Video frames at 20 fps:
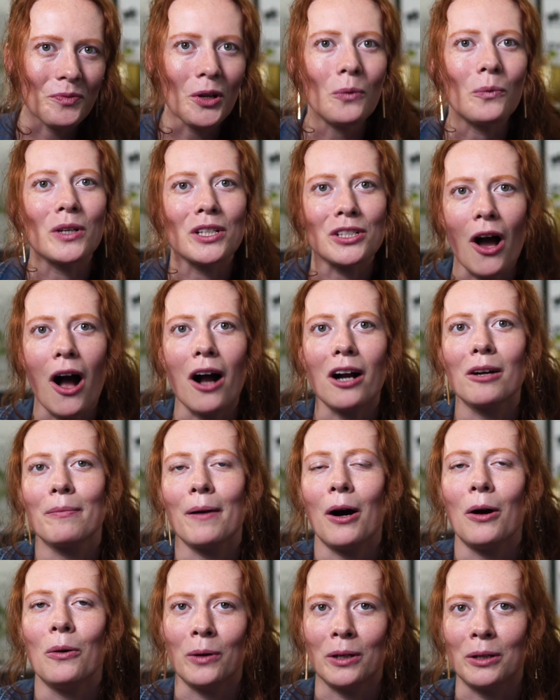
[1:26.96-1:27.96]
We talk
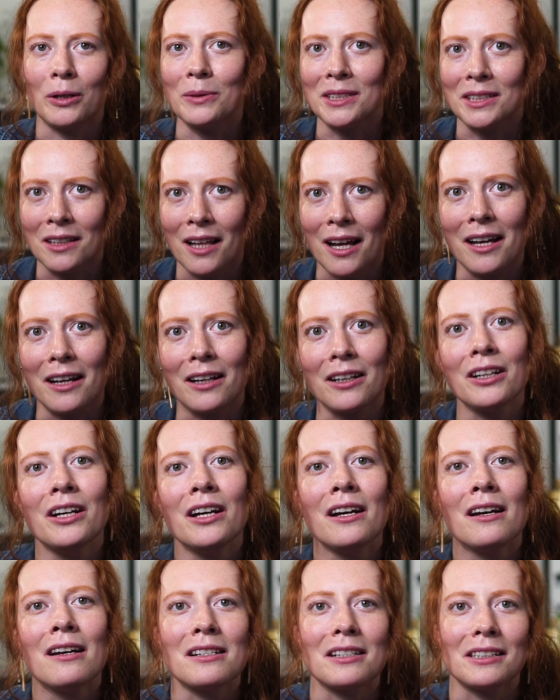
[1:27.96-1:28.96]
about what it was like
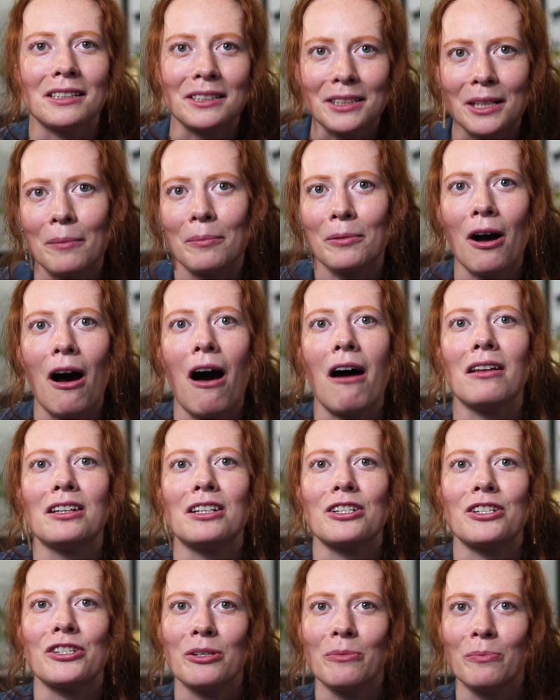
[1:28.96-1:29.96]
to skip
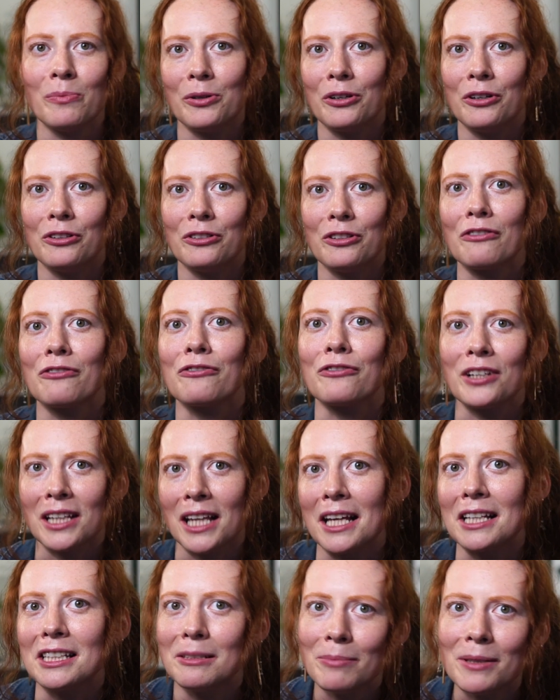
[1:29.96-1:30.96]
college to build a
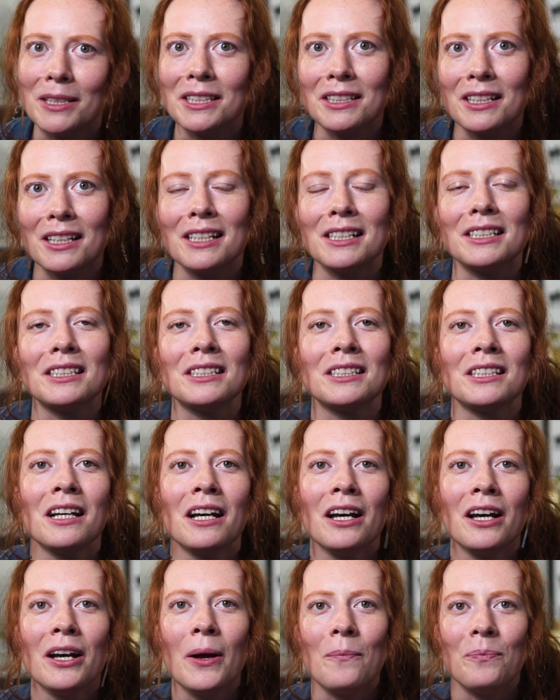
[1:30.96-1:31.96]
freelance business.
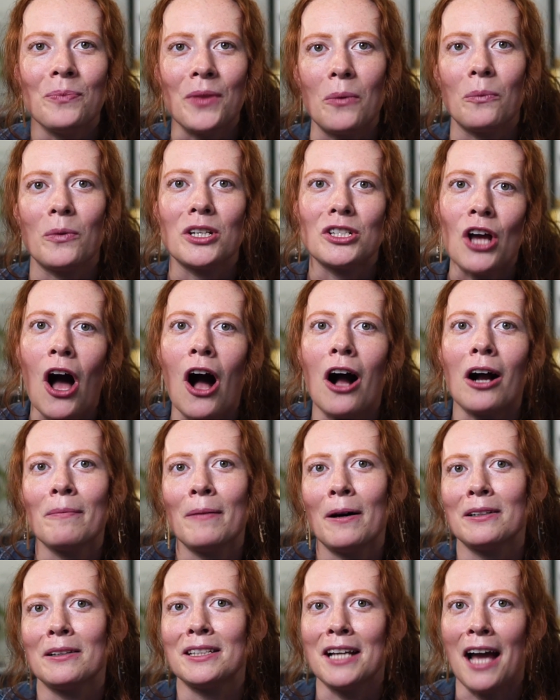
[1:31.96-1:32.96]
And we talk
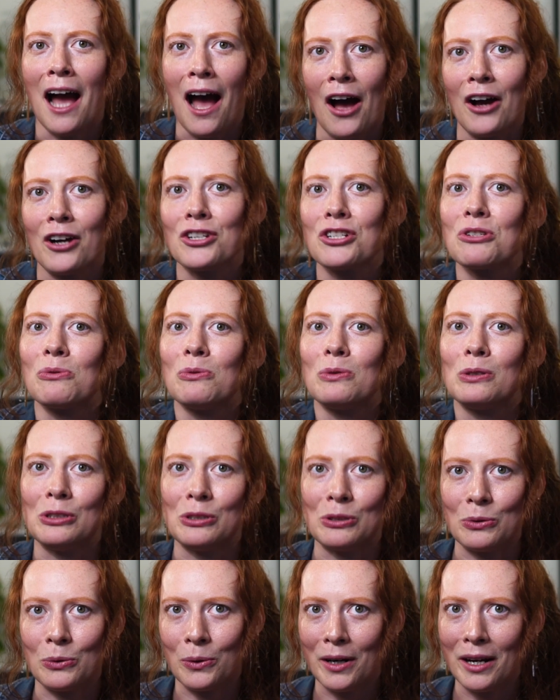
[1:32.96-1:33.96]
about the actual
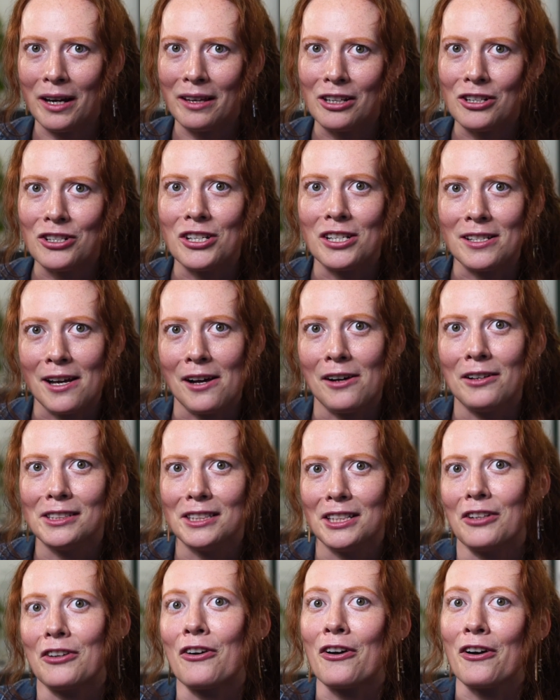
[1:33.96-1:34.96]
story that she tells
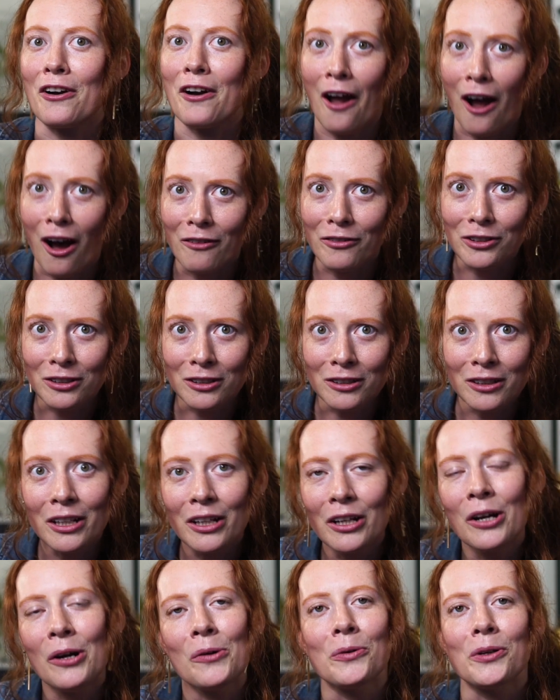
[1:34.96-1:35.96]
in her novel,
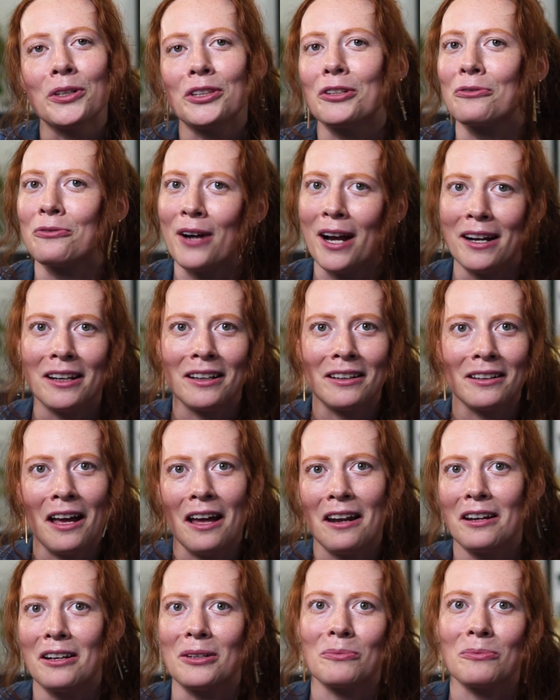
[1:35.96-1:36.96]
what the writing and
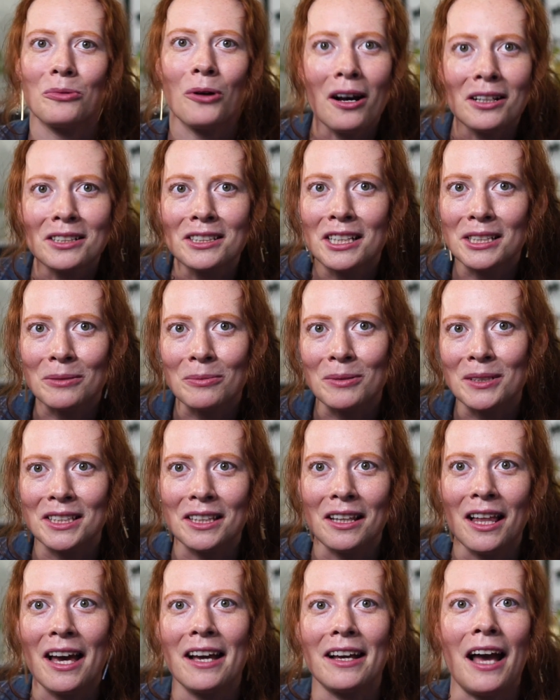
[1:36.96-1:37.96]
editing process was
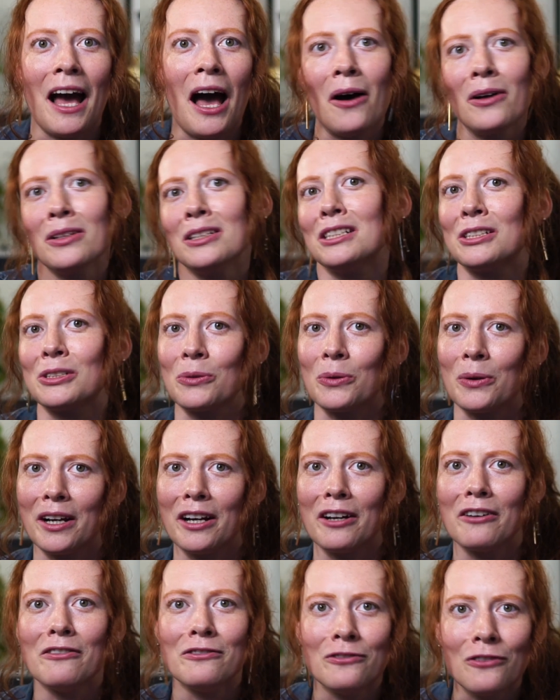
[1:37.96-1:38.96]
like, how the story
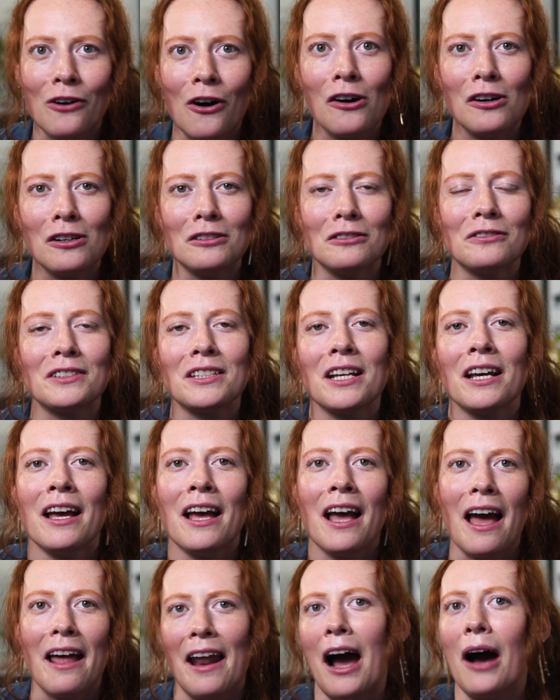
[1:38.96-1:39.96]
evolved,
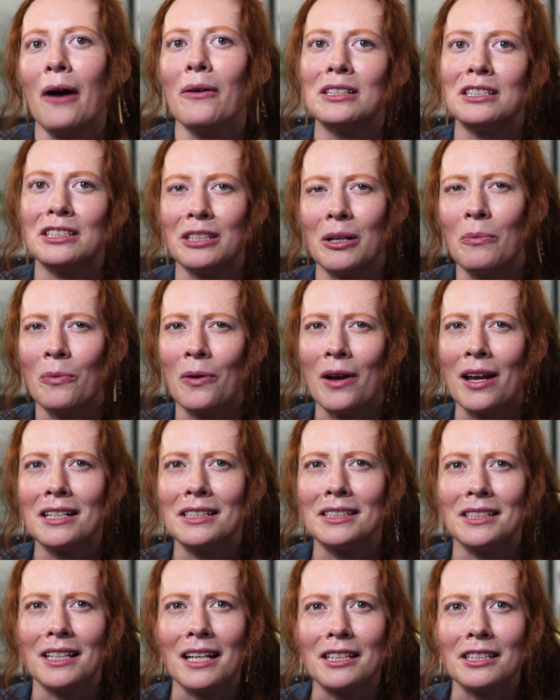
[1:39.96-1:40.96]
and how, in some
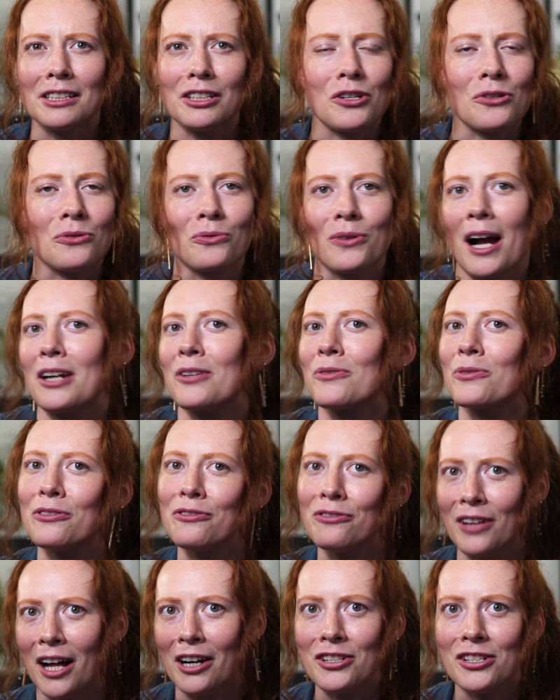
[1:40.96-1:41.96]
ways, it's a direct
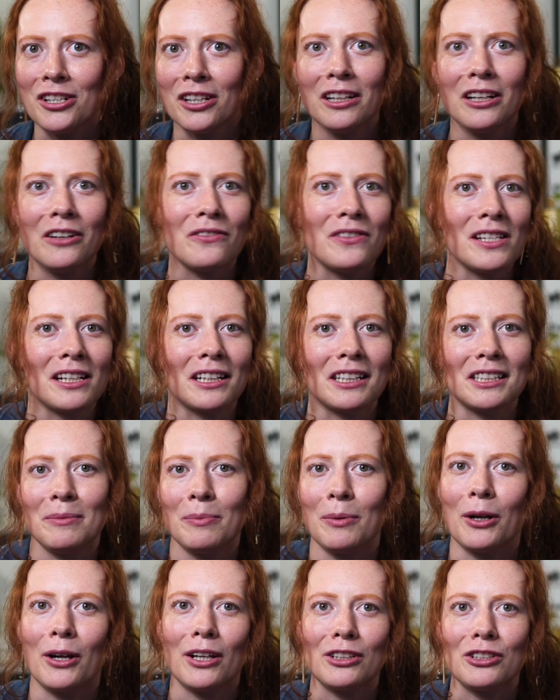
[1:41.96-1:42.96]
reflection of the
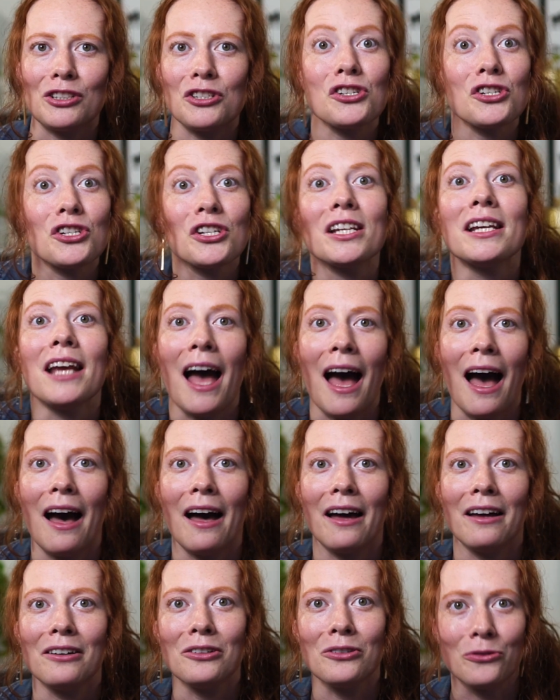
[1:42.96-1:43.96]
experience she
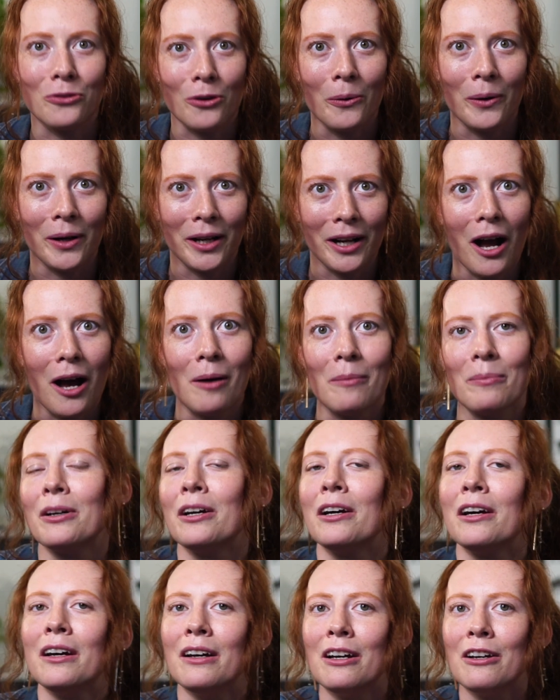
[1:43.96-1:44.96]
had growing up
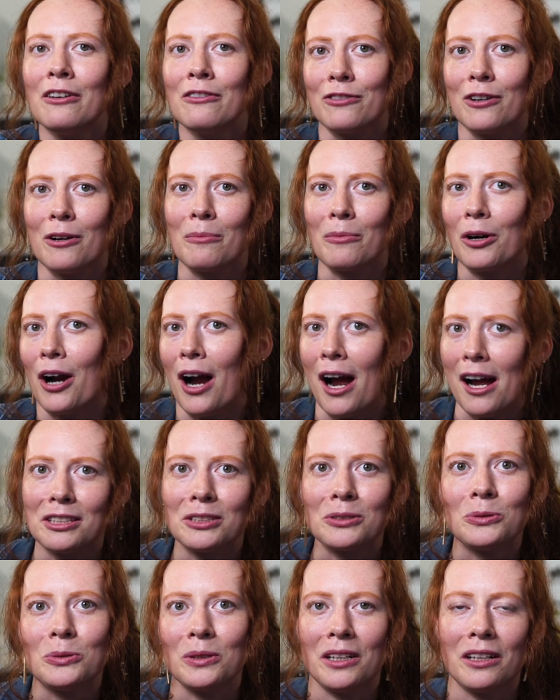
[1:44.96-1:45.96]
from her high
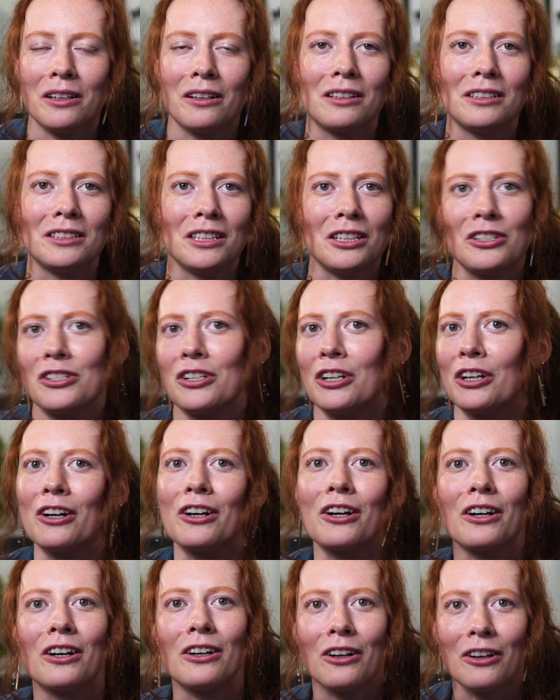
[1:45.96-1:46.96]
school years into
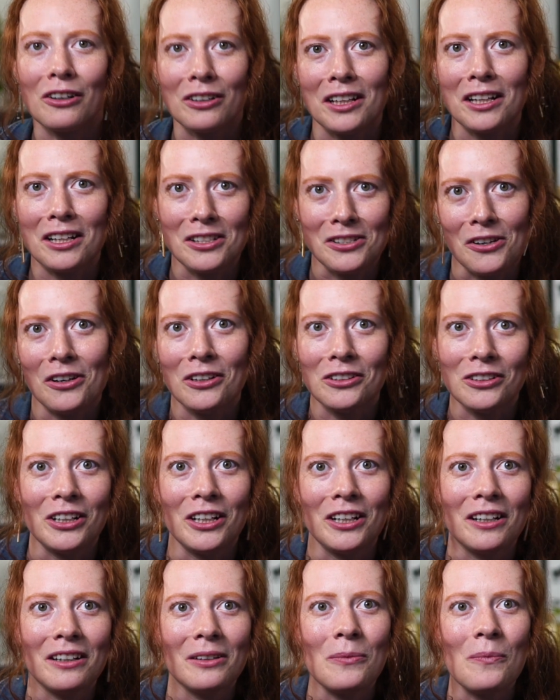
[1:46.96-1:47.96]
her early
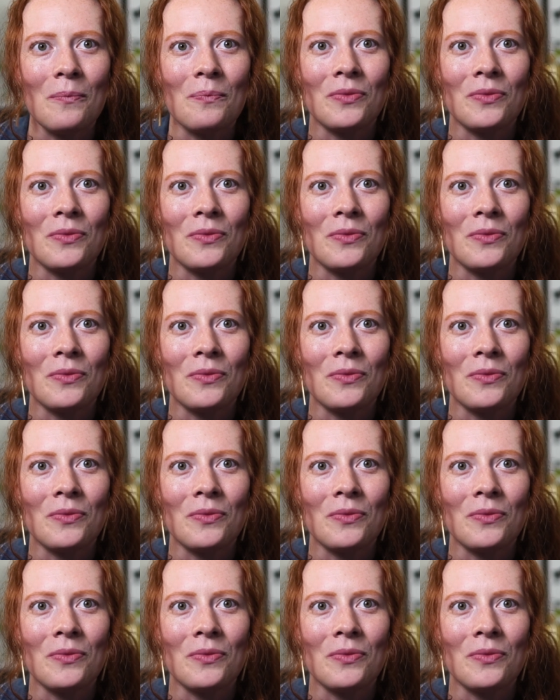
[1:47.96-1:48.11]
adulthood.